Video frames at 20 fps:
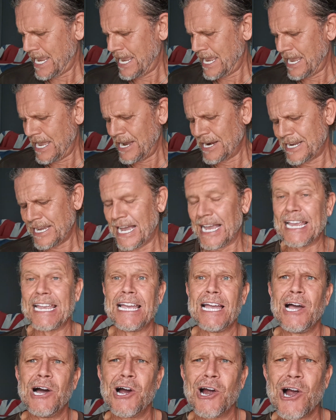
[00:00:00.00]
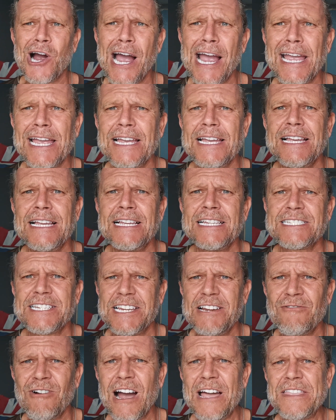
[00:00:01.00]
Okay, all right? So
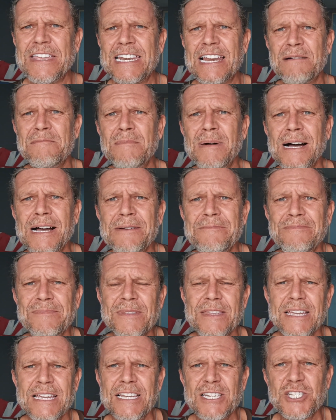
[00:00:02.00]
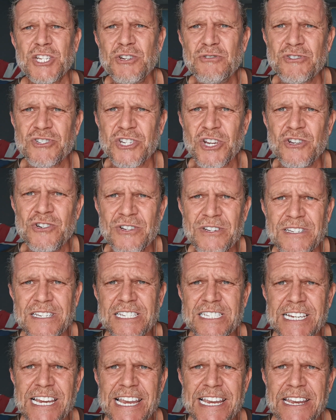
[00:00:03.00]
you write the number, two students
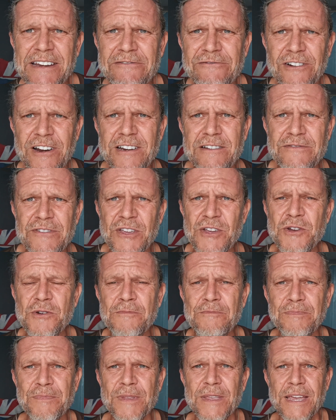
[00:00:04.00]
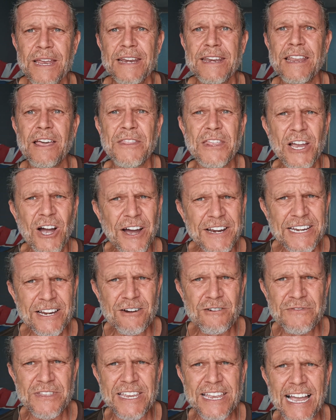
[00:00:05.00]
sitting in front of you. Now the idea
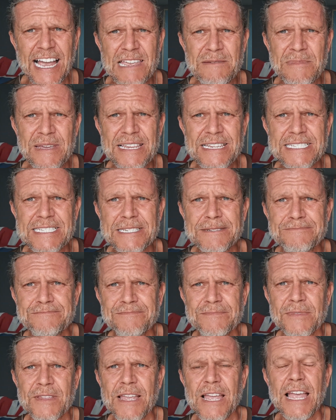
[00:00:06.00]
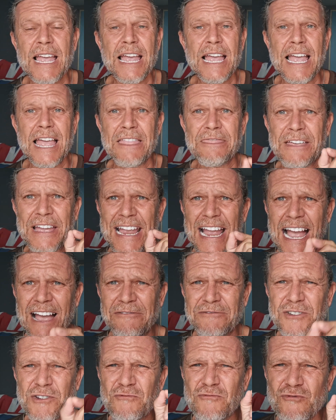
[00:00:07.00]
of the game is they
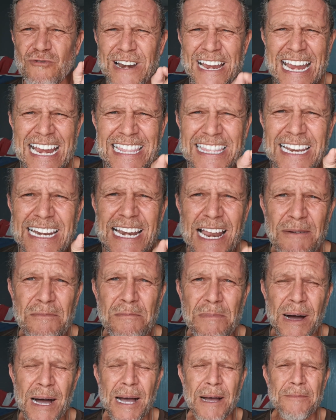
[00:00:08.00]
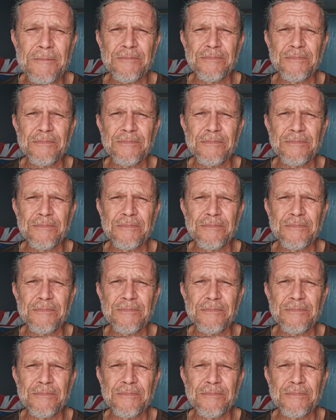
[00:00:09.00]
have to read the number